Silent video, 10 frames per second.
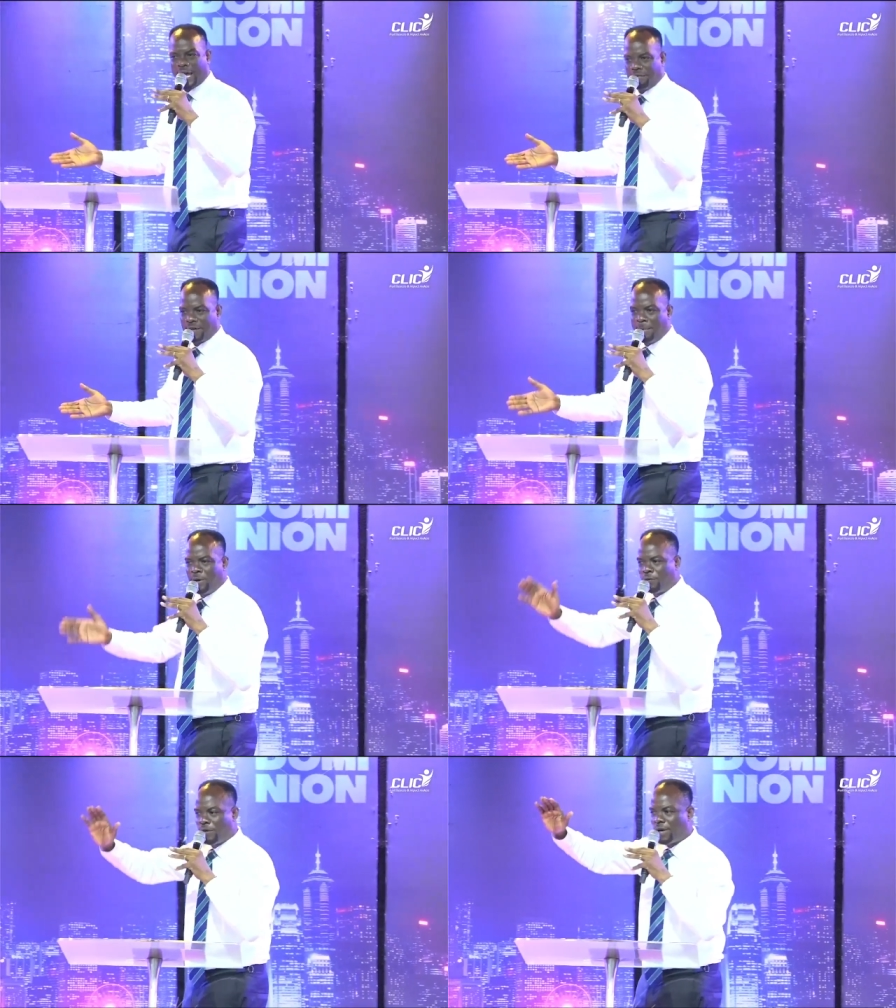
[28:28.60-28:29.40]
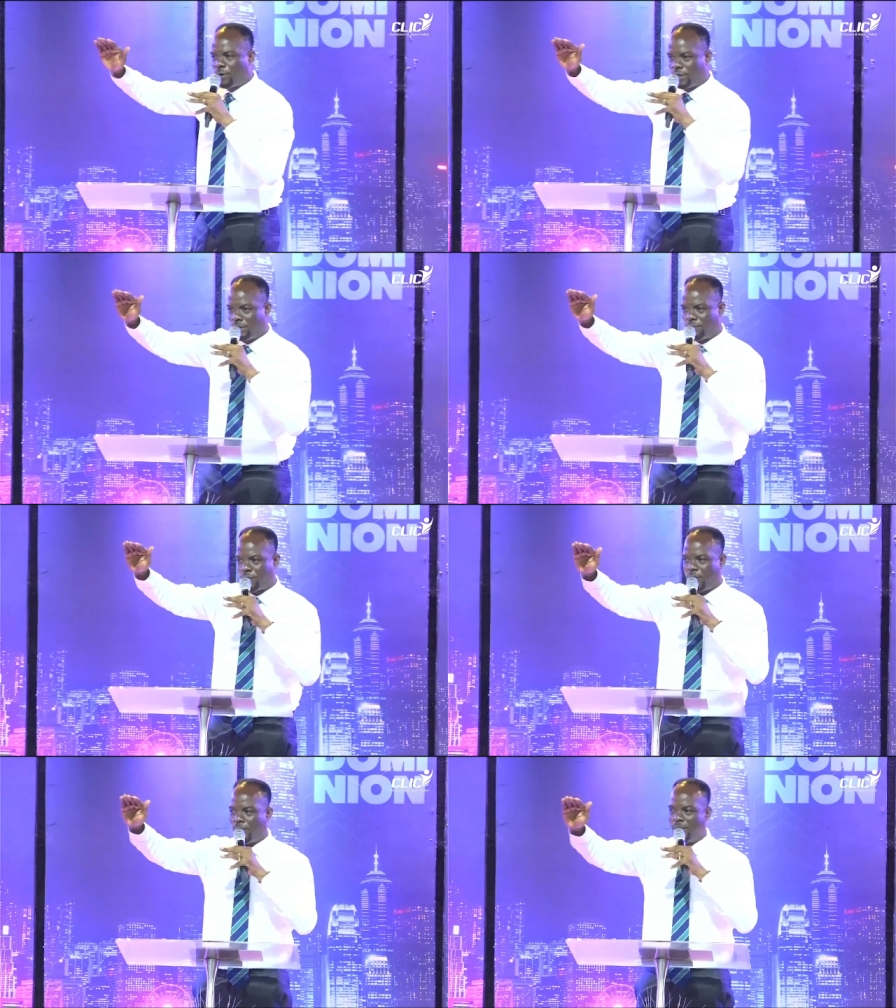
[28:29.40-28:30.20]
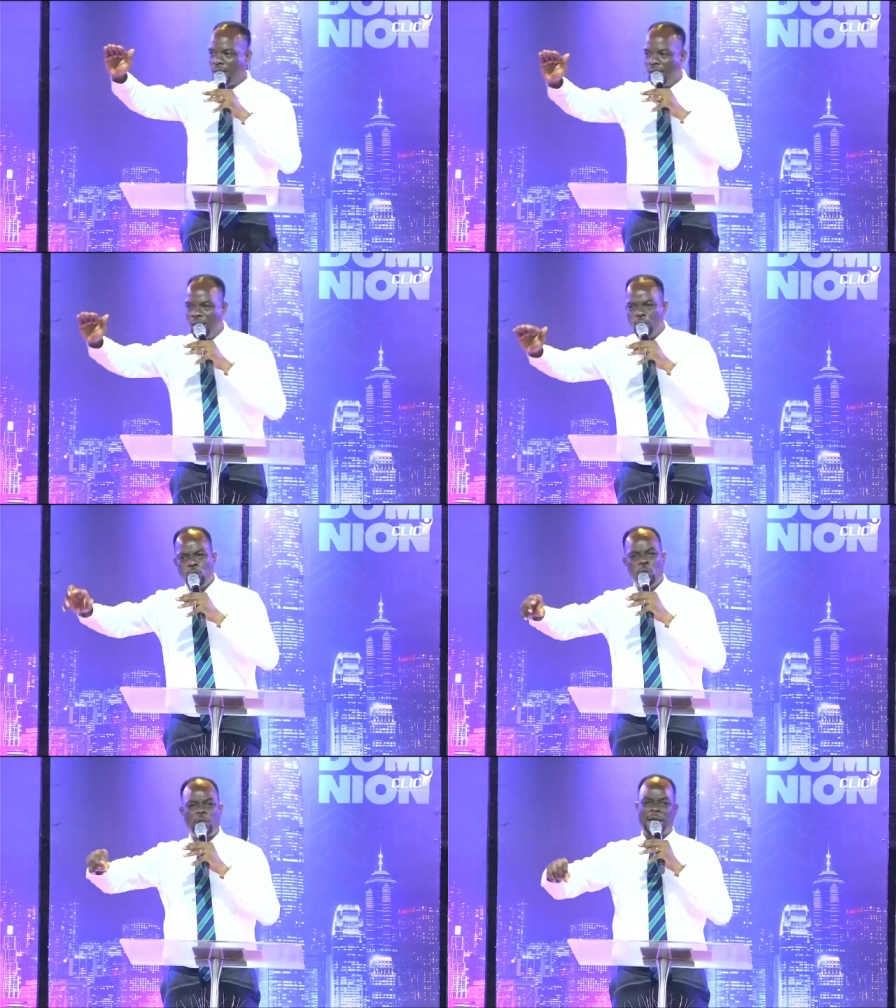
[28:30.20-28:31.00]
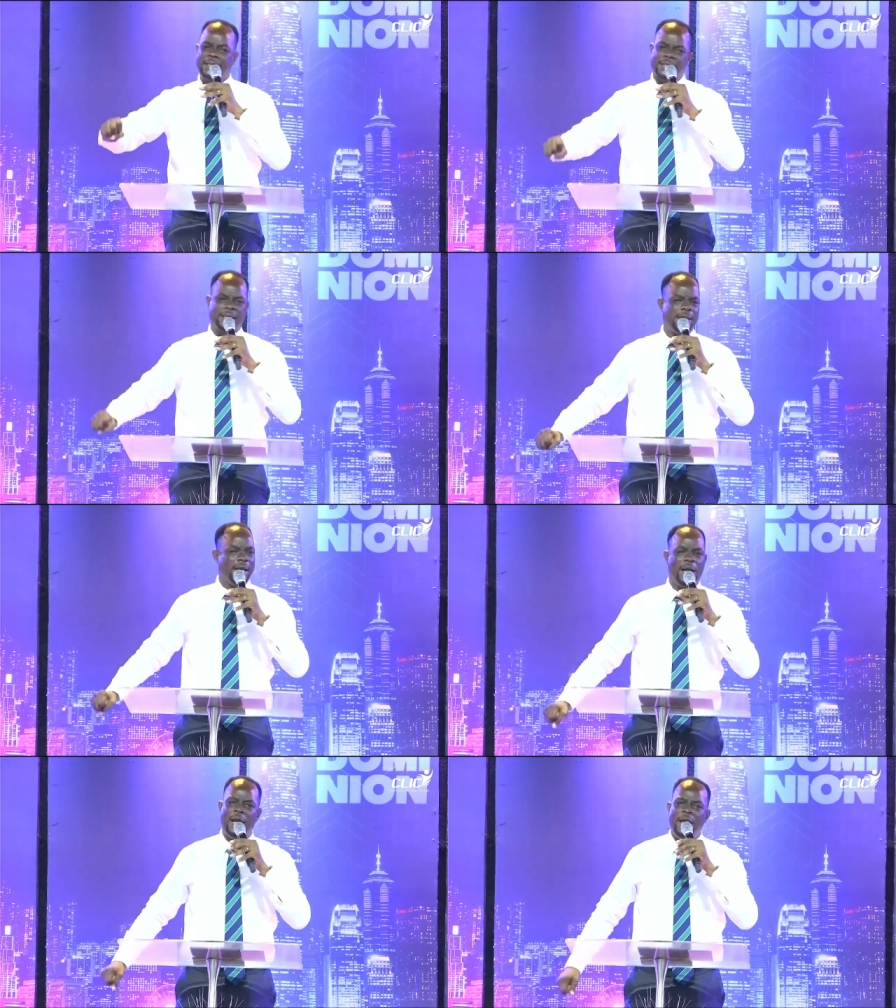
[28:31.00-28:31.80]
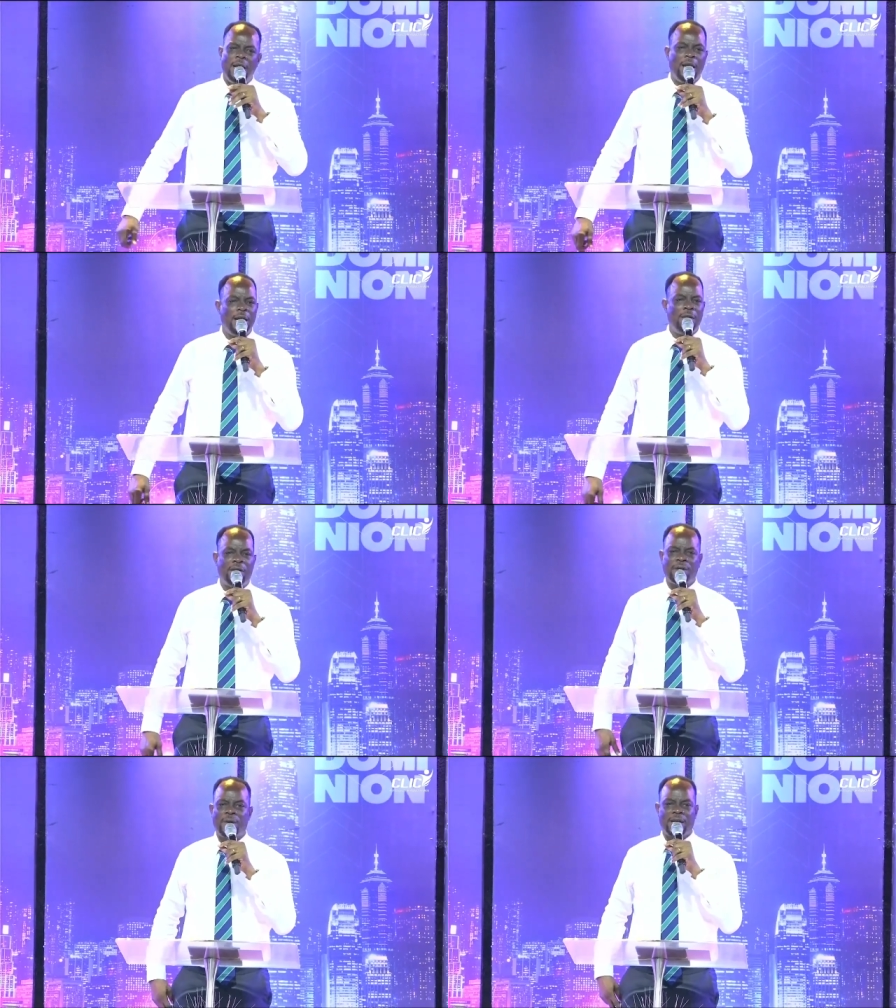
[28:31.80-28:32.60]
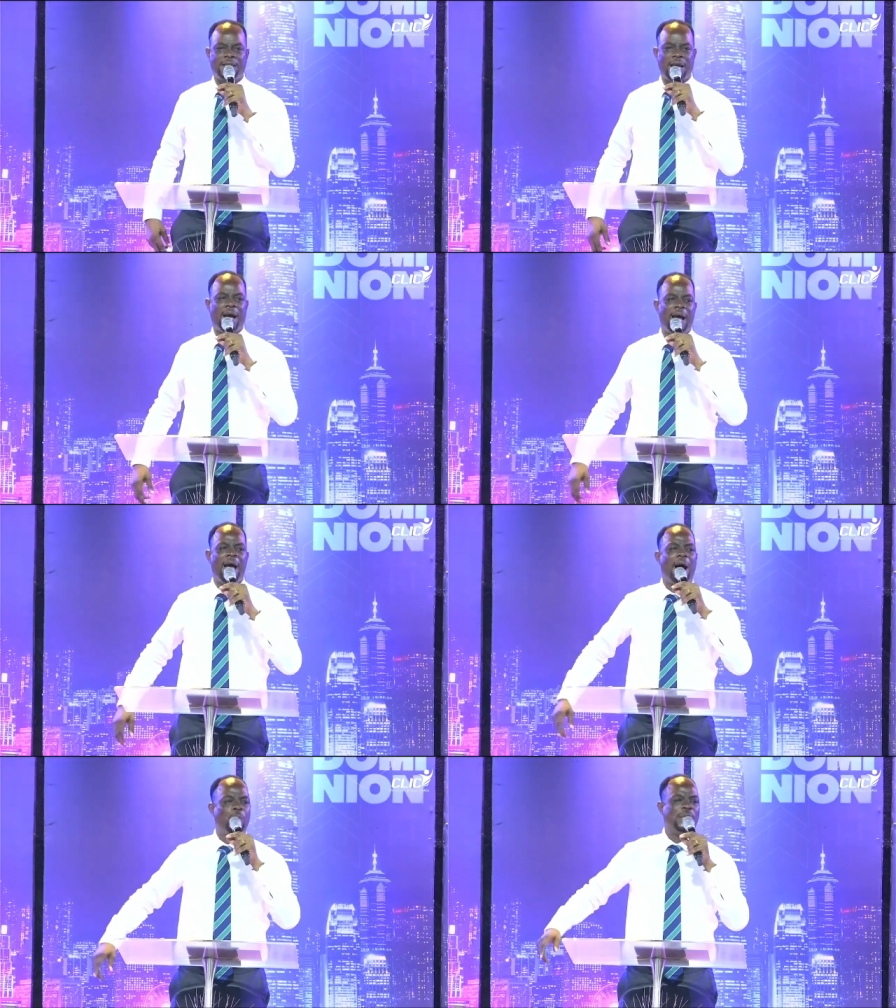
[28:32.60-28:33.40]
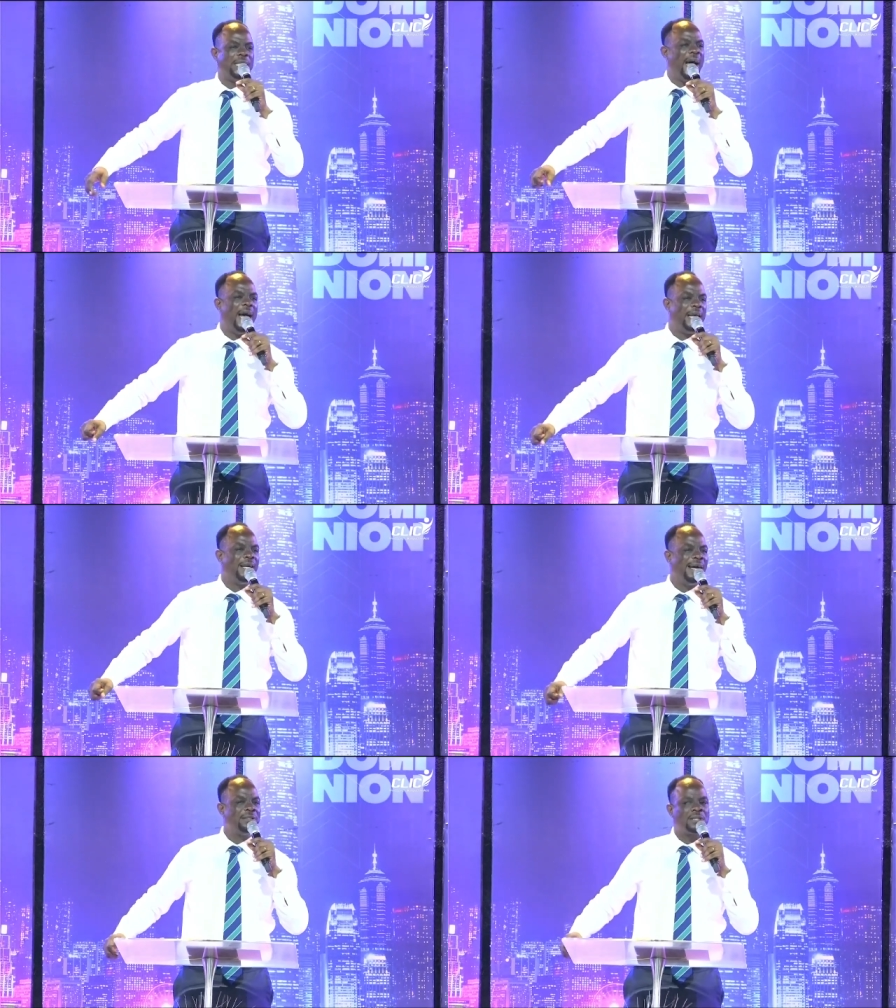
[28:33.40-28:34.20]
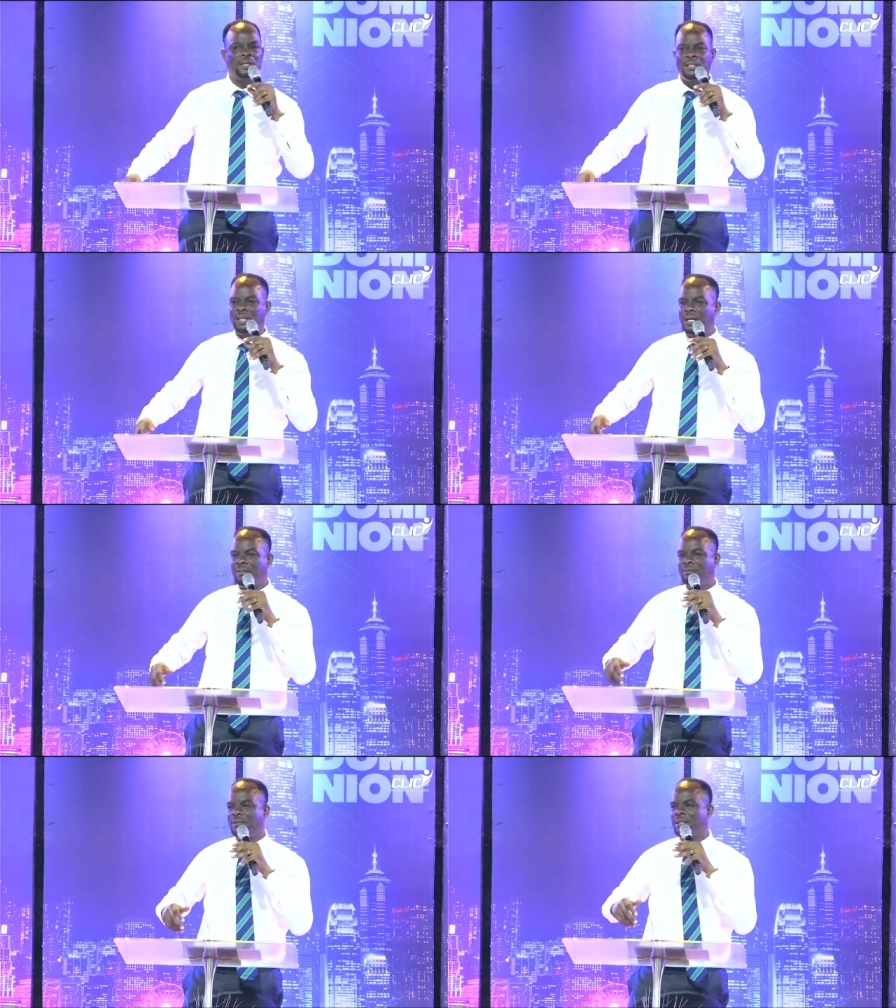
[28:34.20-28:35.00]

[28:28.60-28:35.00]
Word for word: How many of you ever gone there before? You looked at this thing, eh? Hey, if I don't get her, I will die. And suddenly, the thing